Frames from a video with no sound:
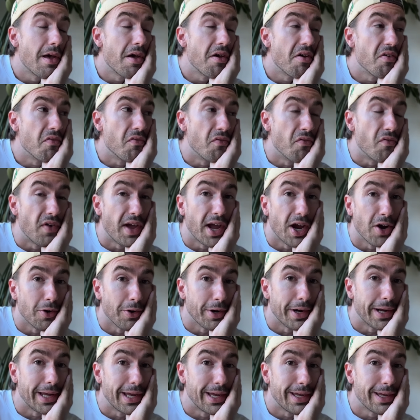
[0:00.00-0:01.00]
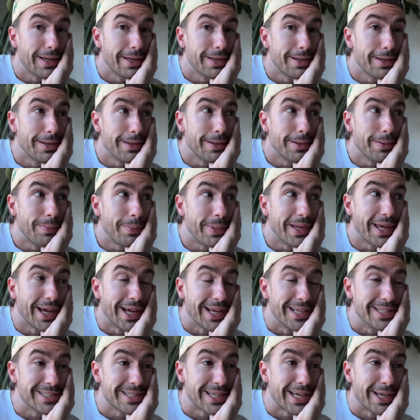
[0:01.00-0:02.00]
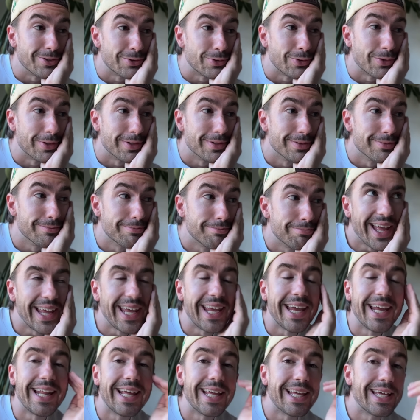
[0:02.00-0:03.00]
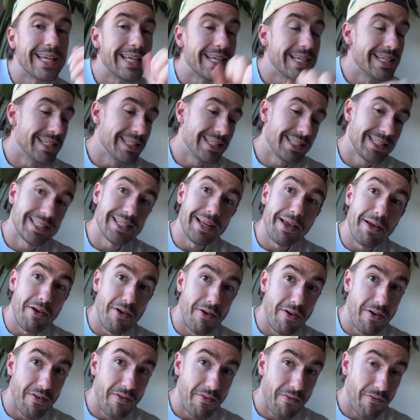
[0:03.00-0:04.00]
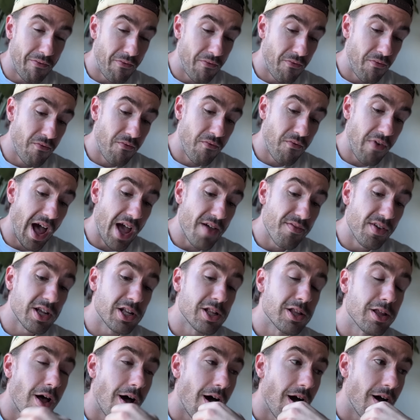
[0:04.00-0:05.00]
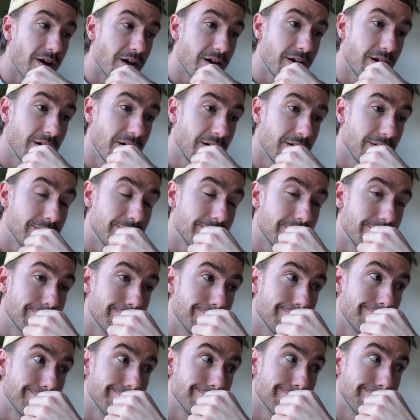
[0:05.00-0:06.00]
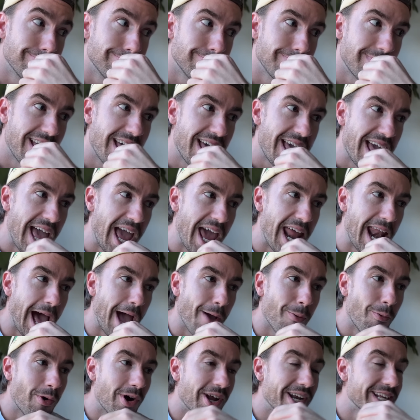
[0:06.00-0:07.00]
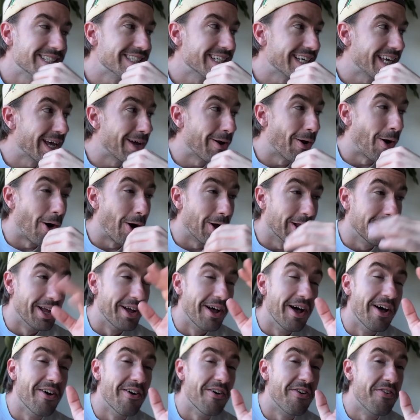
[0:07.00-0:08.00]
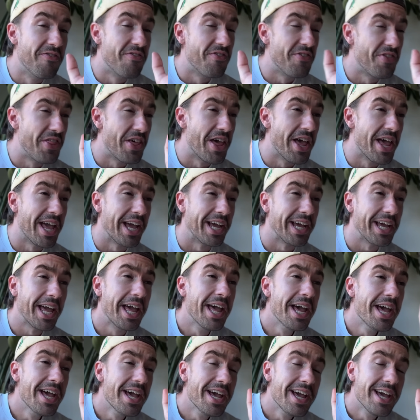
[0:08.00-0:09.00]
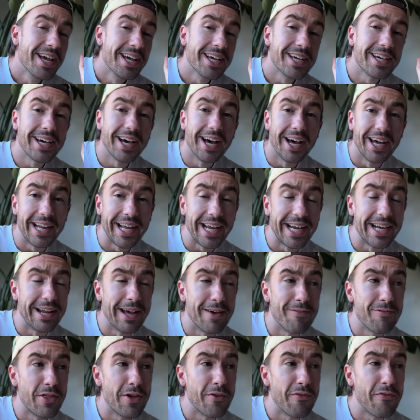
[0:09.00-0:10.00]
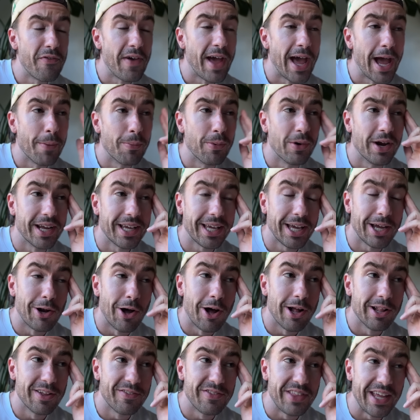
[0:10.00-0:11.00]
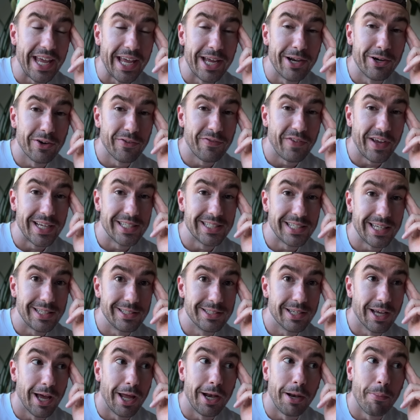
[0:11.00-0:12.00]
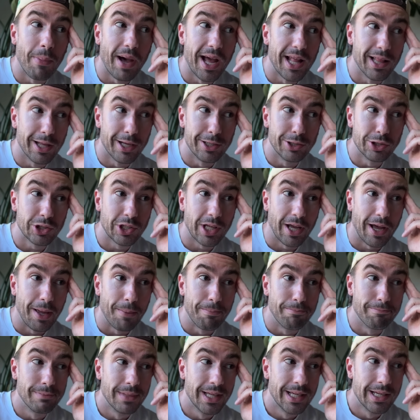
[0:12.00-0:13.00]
very behind schedule. It is 5 o'clock and I wanted to get all of the cutting of the fabric and all of the interfacing done by lunchtime.